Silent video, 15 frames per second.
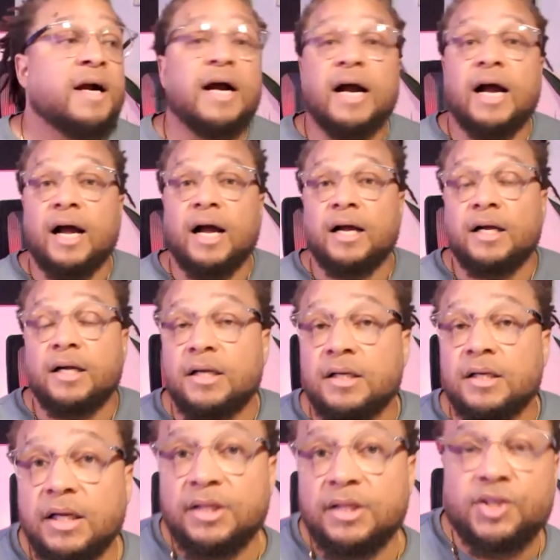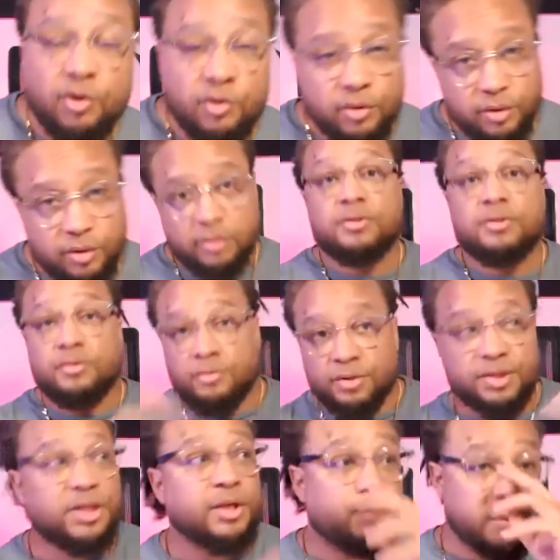Uh, so
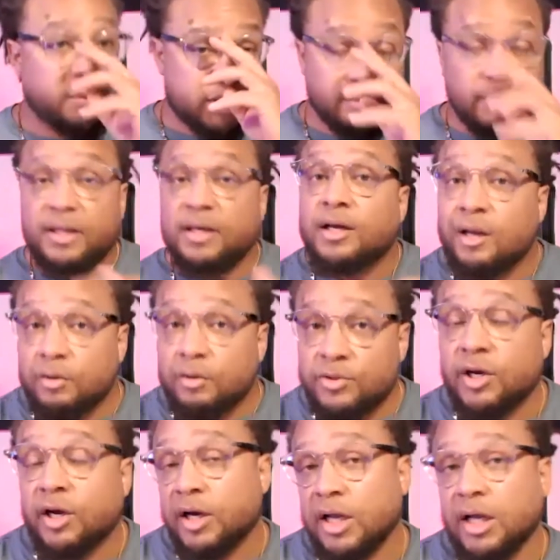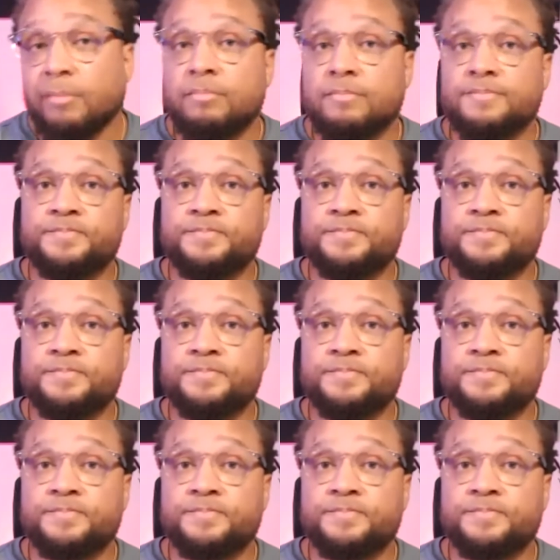she put some other clothes on him.